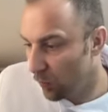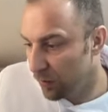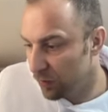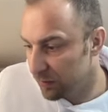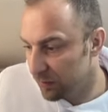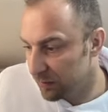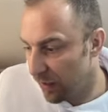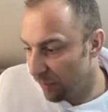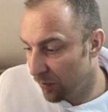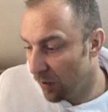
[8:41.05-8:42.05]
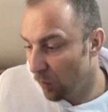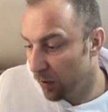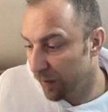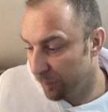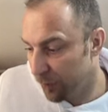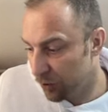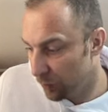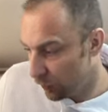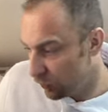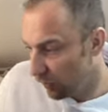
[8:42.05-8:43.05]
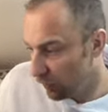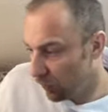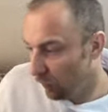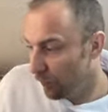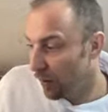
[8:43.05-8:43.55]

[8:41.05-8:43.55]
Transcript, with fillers: Queen to c seven, we have bishop to g two,